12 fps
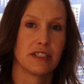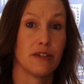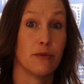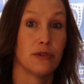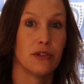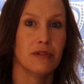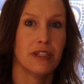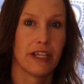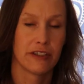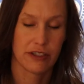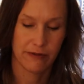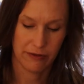So we'll do
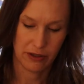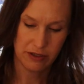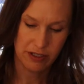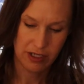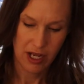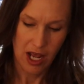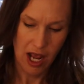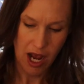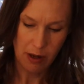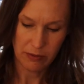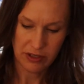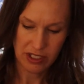letters first
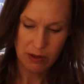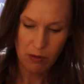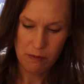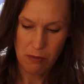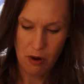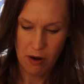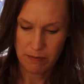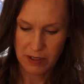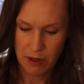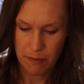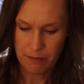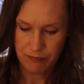and we'll see what pops
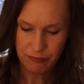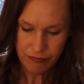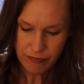out.